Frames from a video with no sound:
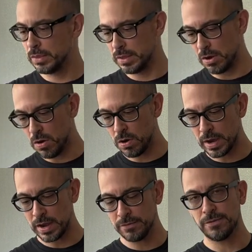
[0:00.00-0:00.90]
they all
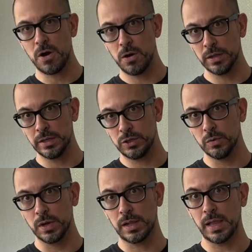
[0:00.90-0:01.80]
kind of fall
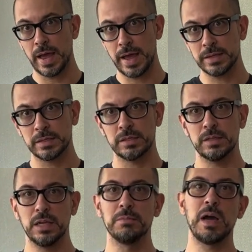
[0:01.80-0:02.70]
into a class,
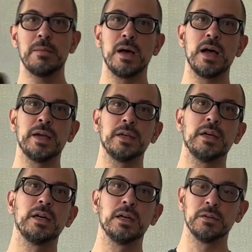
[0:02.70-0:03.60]
in my mind,
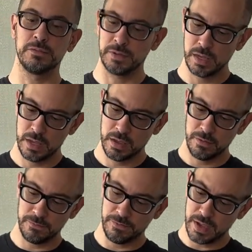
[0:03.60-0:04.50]
of
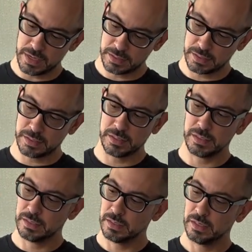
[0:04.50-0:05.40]
vests
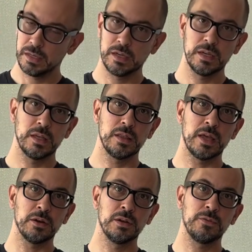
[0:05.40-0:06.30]

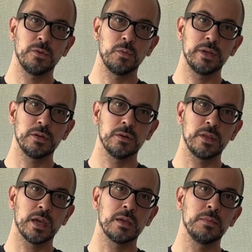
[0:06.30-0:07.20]
that are good for winter
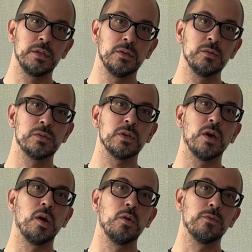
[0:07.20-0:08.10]
that can be used
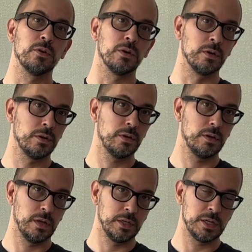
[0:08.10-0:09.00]
over
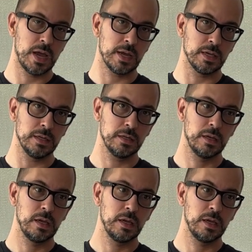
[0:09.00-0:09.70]
a jacket.